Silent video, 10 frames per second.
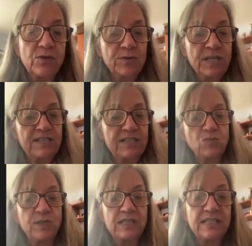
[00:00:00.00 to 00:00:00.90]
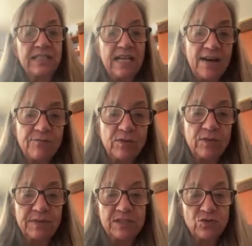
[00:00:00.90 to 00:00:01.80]
know that it's really ever
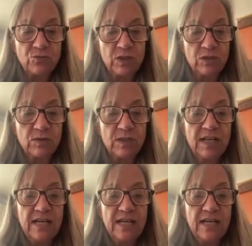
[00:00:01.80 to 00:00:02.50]
been true.